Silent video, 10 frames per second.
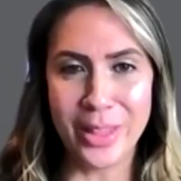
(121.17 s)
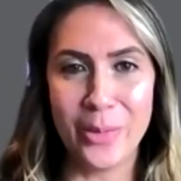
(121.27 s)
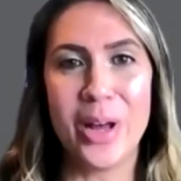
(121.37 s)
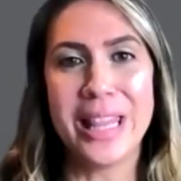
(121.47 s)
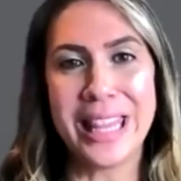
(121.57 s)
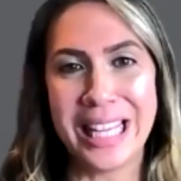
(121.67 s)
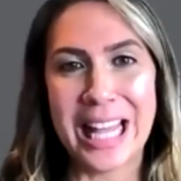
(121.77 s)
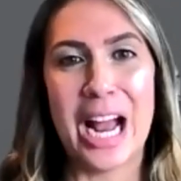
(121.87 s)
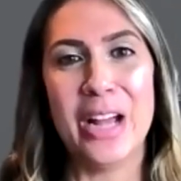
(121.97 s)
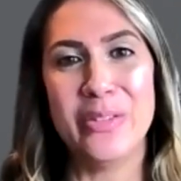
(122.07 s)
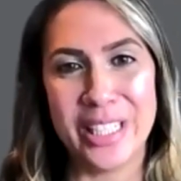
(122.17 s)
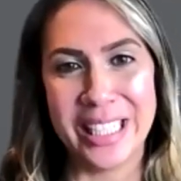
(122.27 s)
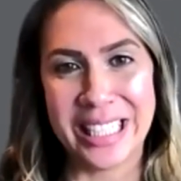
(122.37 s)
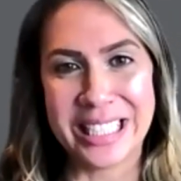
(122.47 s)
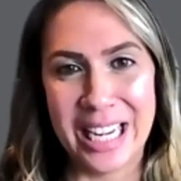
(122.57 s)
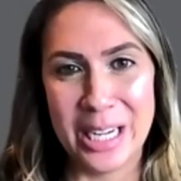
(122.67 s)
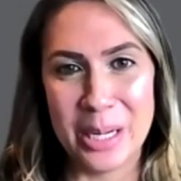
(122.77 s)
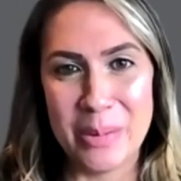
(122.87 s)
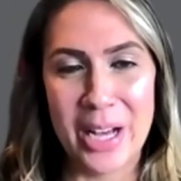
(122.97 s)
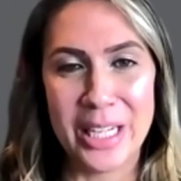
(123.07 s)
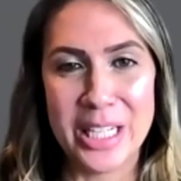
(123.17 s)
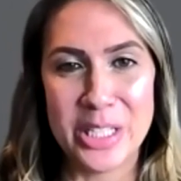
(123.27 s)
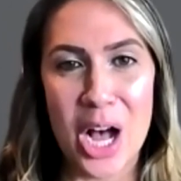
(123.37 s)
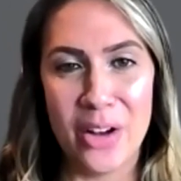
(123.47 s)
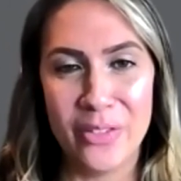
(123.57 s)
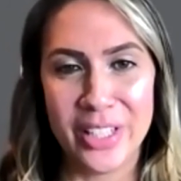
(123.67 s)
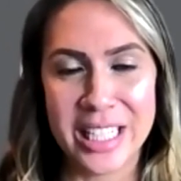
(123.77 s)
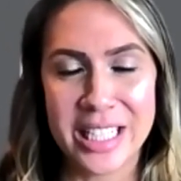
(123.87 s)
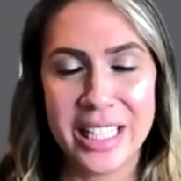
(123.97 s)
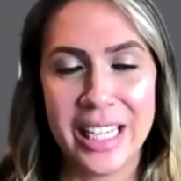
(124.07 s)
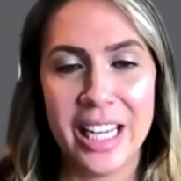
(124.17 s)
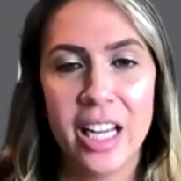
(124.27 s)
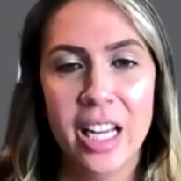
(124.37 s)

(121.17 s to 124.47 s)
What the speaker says: The one thing that I am very excited about is obviously